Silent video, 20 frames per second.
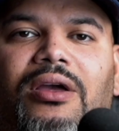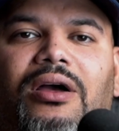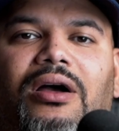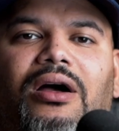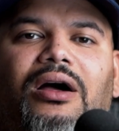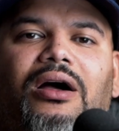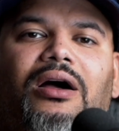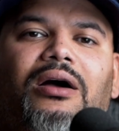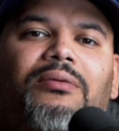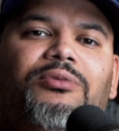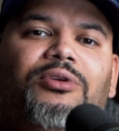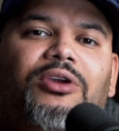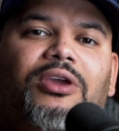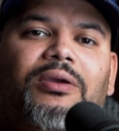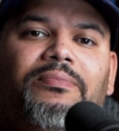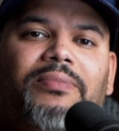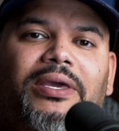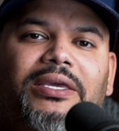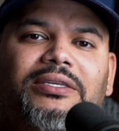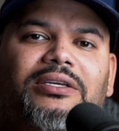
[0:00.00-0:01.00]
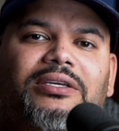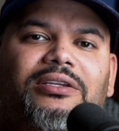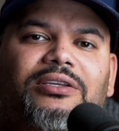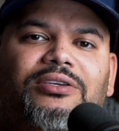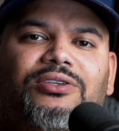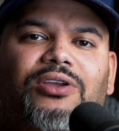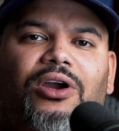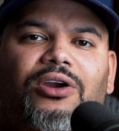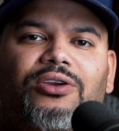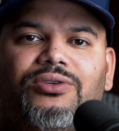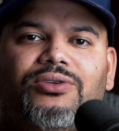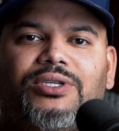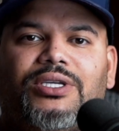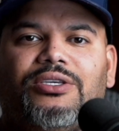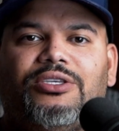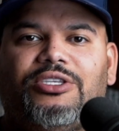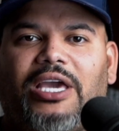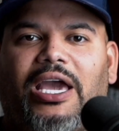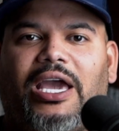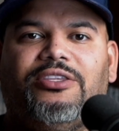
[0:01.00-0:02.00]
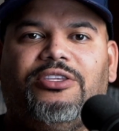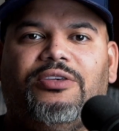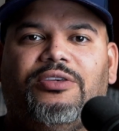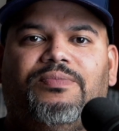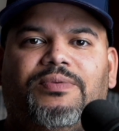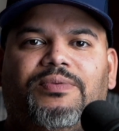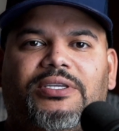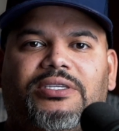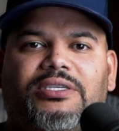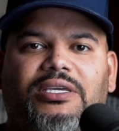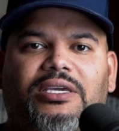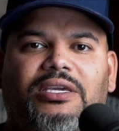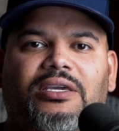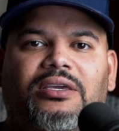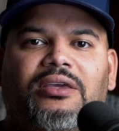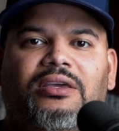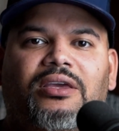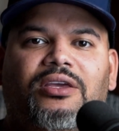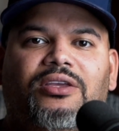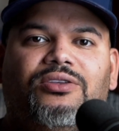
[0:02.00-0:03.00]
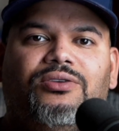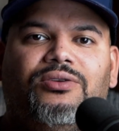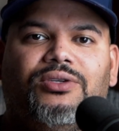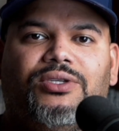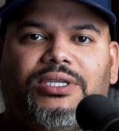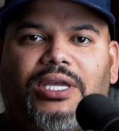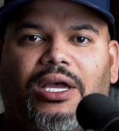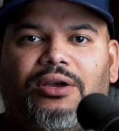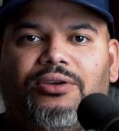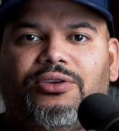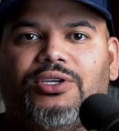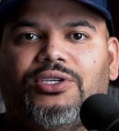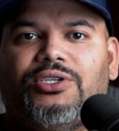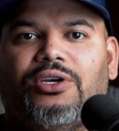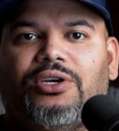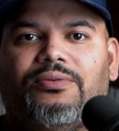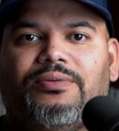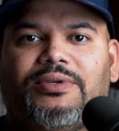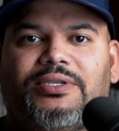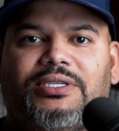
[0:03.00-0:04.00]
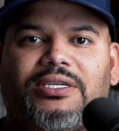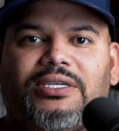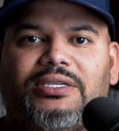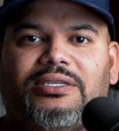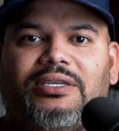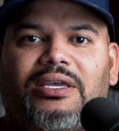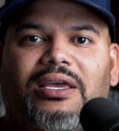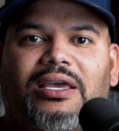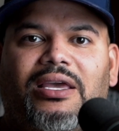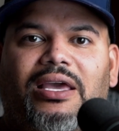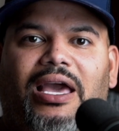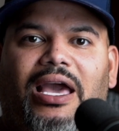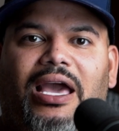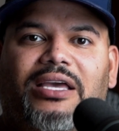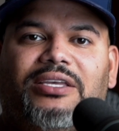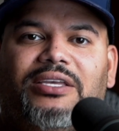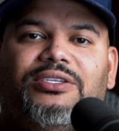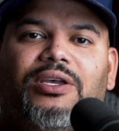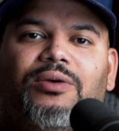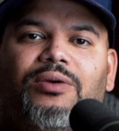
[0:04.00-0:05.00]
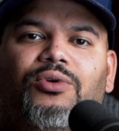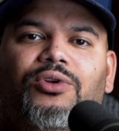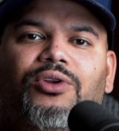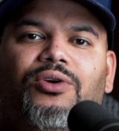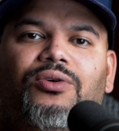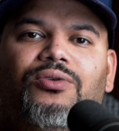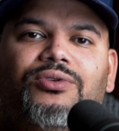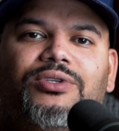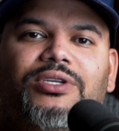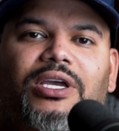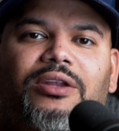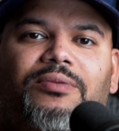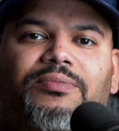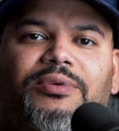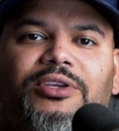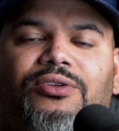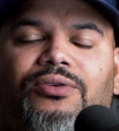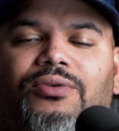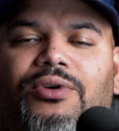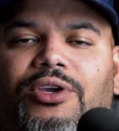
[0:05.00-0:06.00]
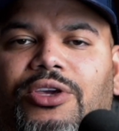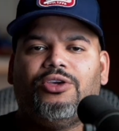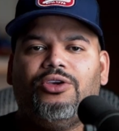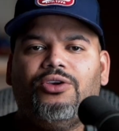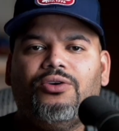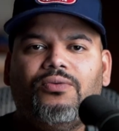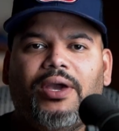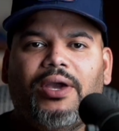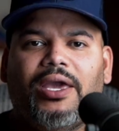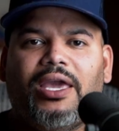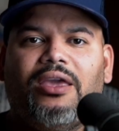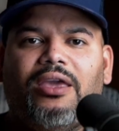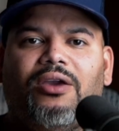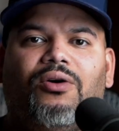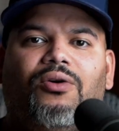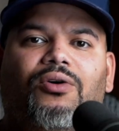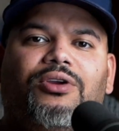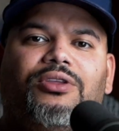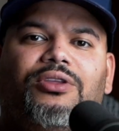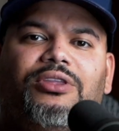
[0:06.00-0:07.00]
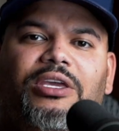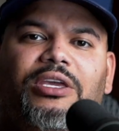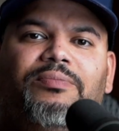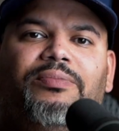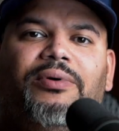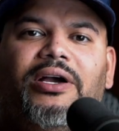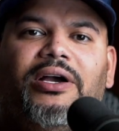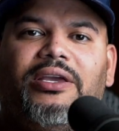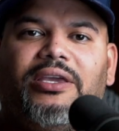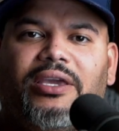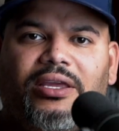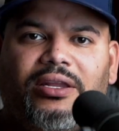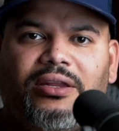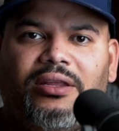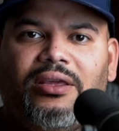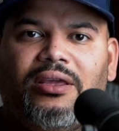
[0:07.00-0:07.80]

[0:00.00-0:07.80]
you can basically start using ChatGPT to sell your services as someone who's going to be doing QA or debugging